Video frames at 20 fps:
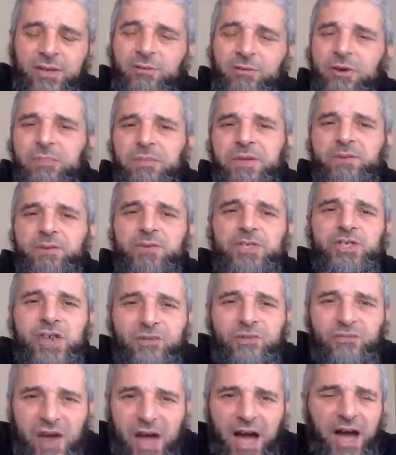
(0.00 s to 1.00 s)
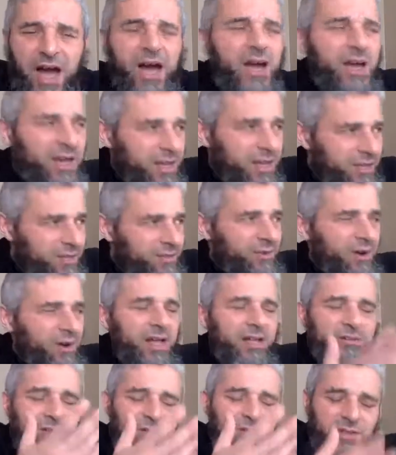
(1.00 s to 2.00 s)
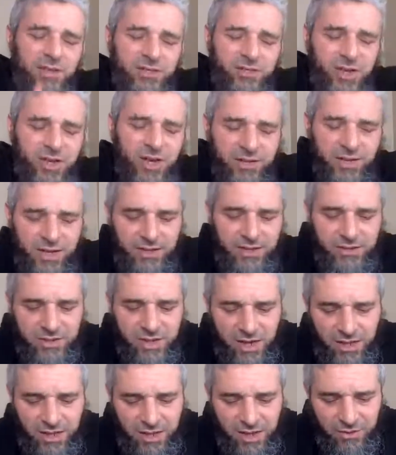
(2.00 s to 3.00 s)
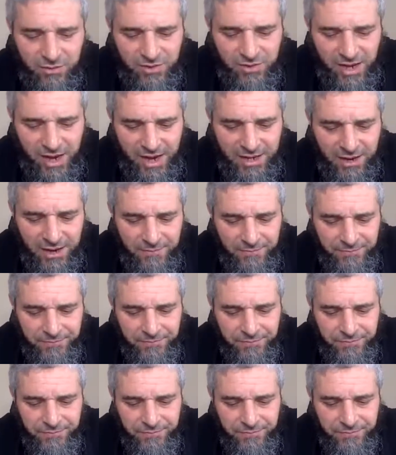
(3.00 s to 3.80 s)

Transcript: they will be your shafa'a to enter Jannah, insha'Allah ta'ala.